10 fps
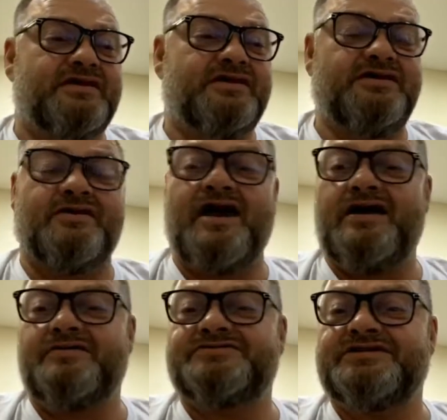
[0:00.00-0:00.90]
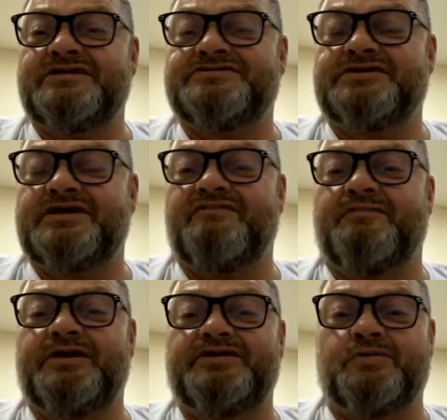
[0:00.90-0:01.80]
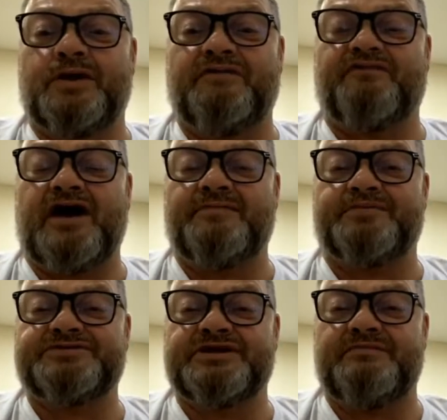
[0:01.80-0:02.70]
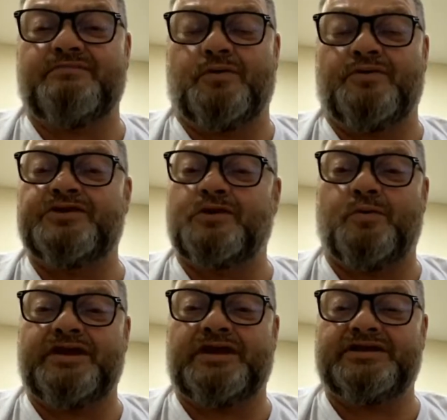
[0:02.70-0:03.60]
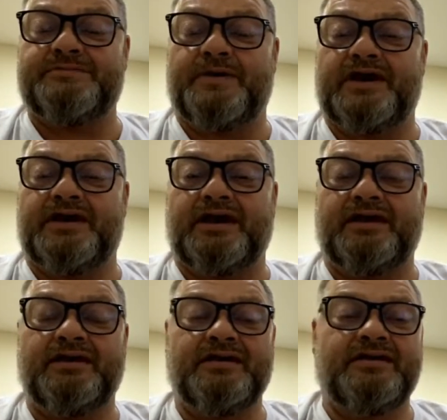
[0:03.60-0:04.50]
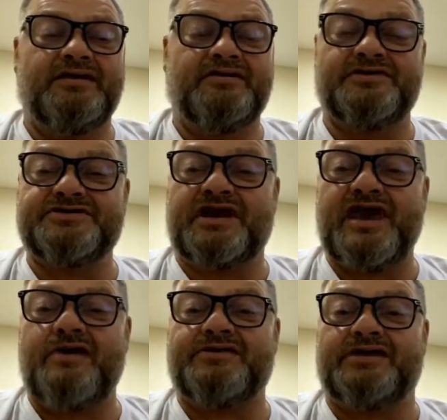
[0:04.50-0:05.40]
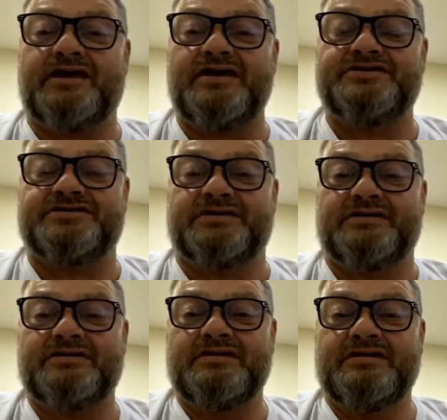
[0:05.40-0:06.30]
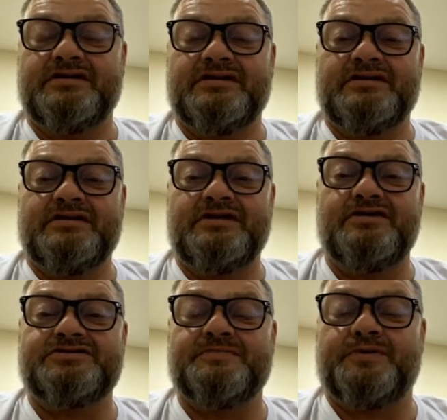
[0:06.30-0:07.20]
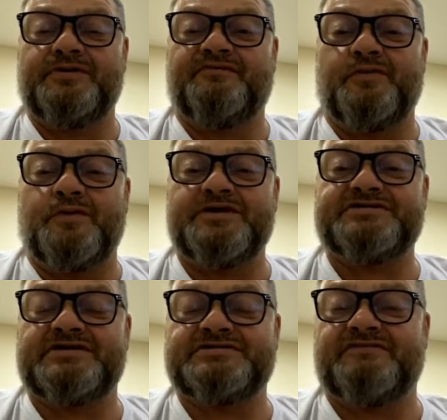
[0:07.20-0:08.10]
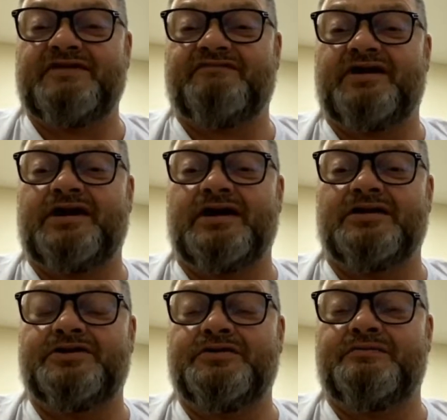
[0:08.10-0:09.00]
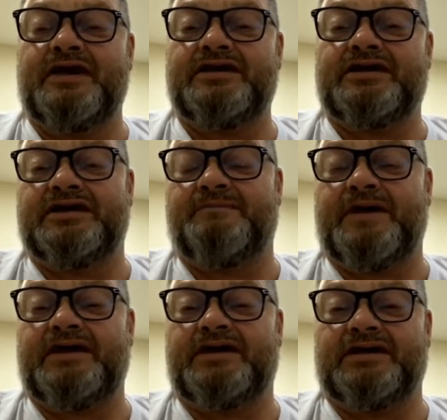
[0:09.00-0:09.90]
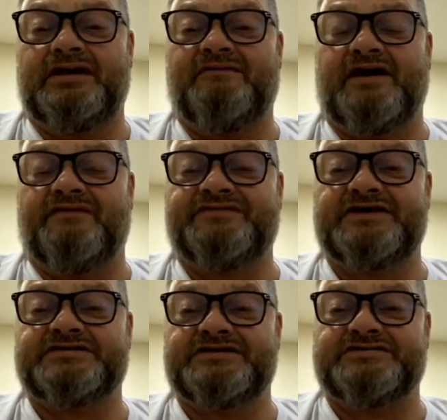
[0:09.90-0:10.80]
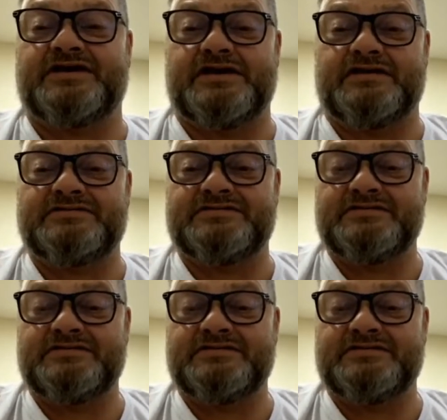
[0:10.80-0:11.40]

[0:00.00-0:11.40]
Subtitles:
Your housing should never be 25% more than your weekly pay. There's a calculation. You should put 40 cents of every dollar you make in the bank and live off 60 cents